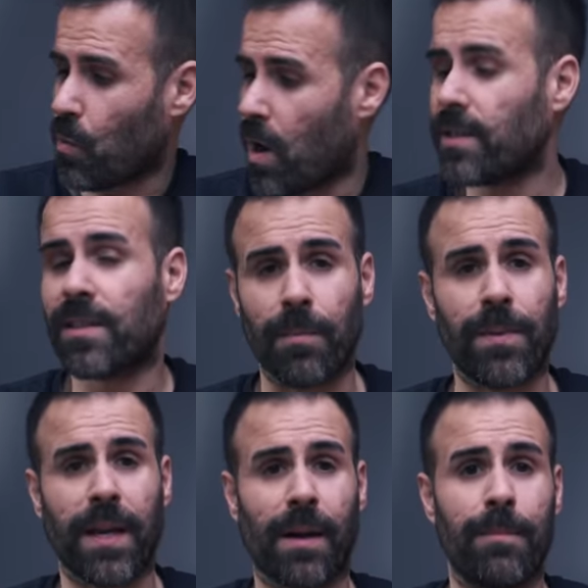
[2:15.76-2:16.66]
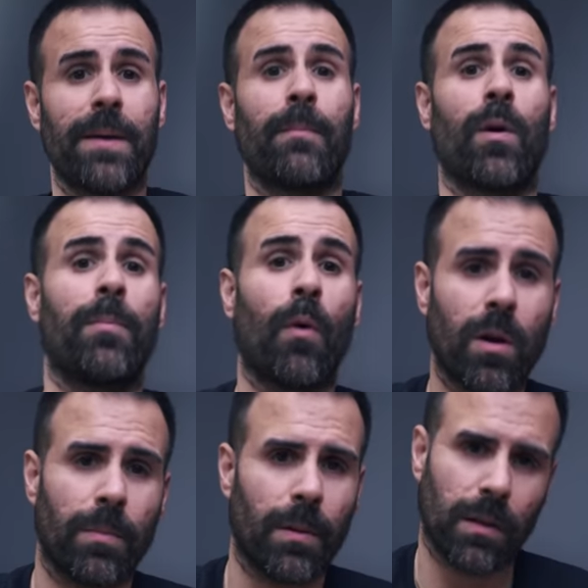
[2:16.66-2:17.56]
want something a bit more
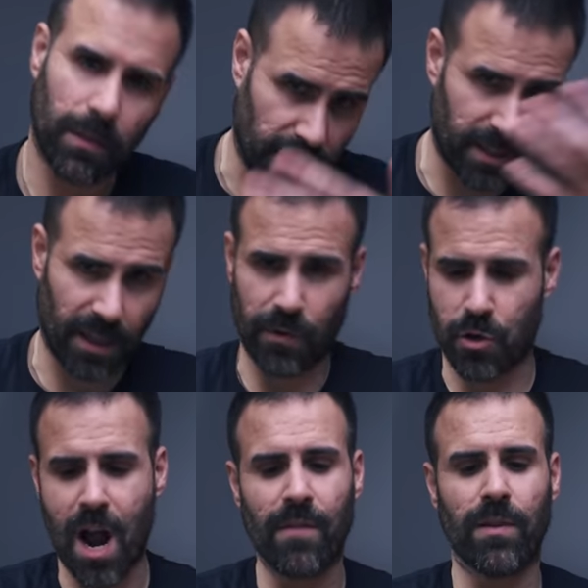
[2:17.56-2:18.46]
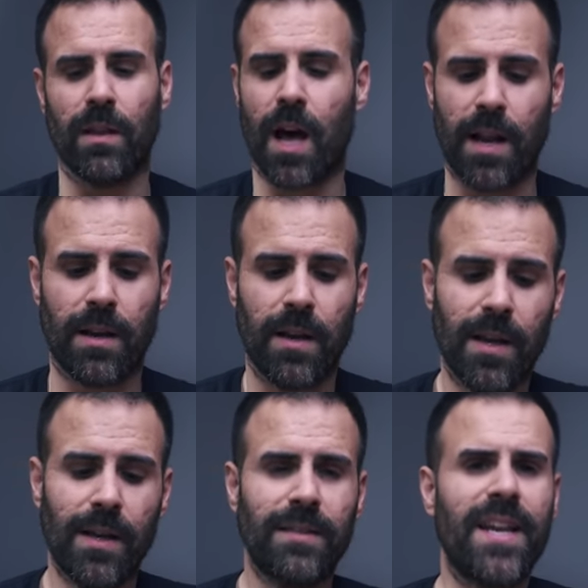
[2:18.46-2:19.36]
portable, let's say if you travel a lot,
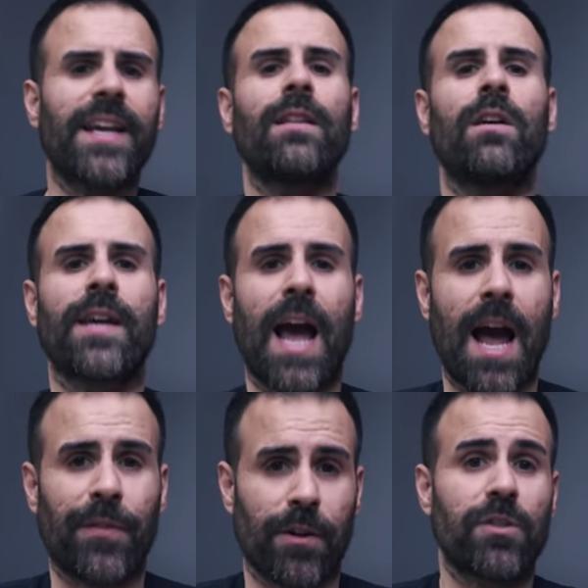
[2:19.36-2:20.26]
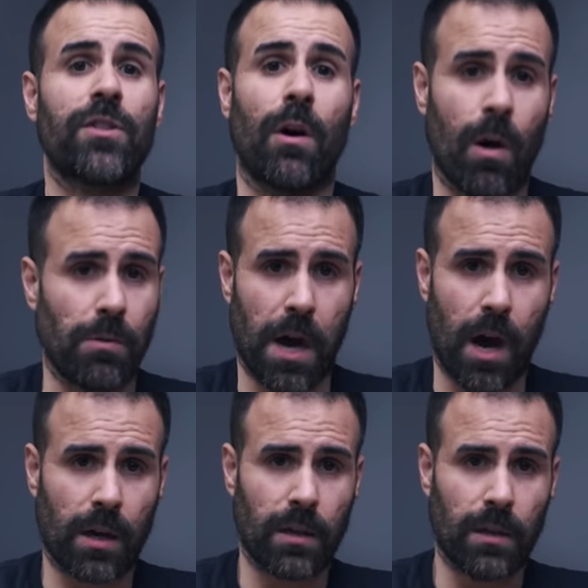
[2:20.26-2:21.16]
take a look at their Soho
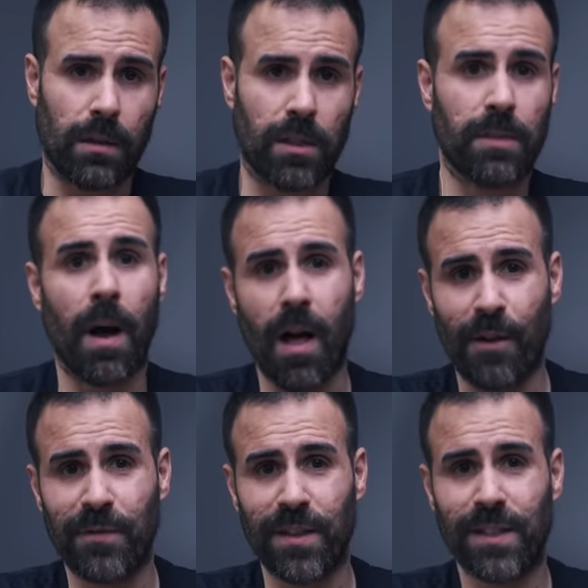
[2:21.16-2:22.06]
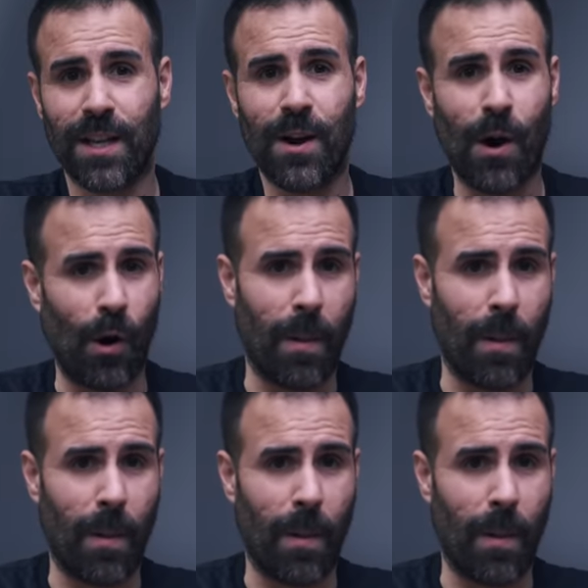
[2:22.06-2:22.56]
dock. Small office, home